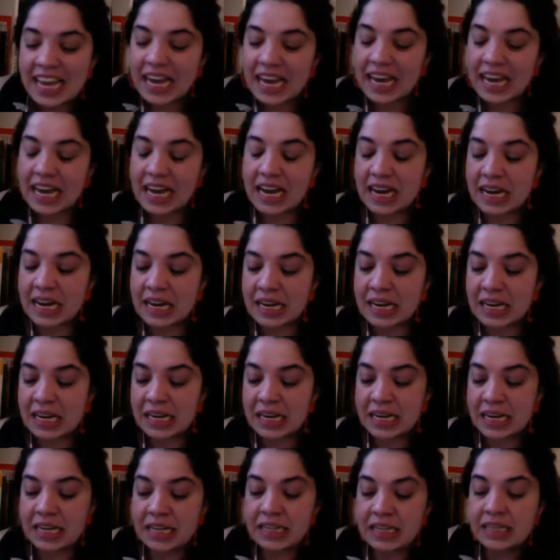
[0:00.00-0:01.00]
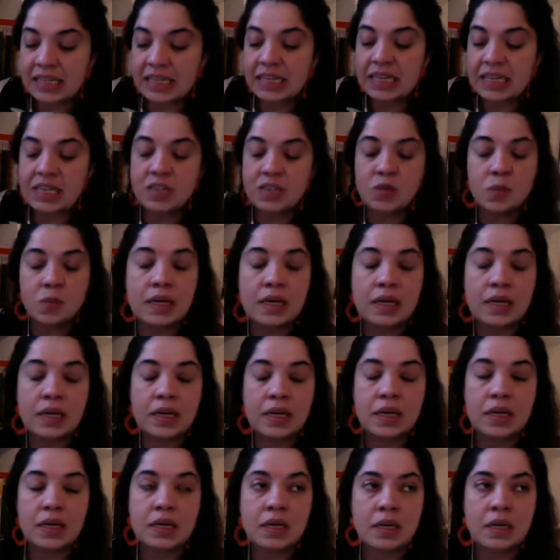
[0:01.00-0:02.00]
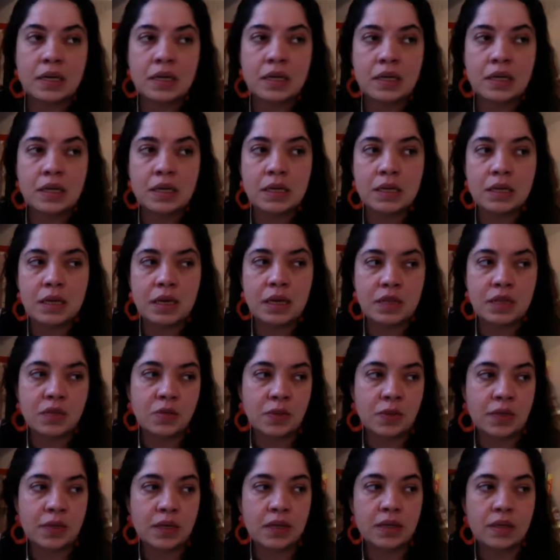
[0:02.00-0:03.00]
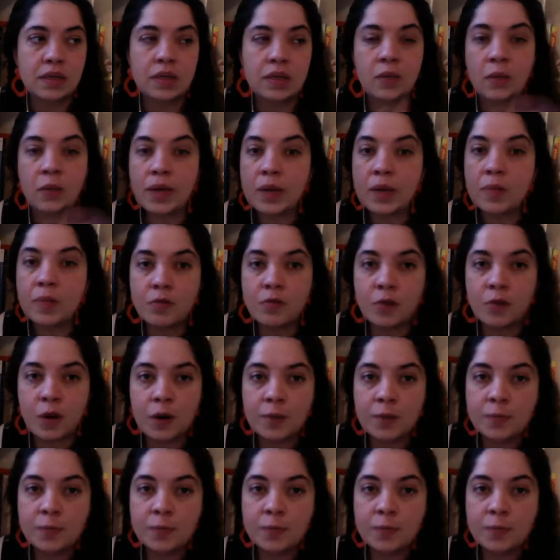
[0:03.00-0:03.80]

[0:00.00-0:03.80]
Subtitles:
Last week, the week before.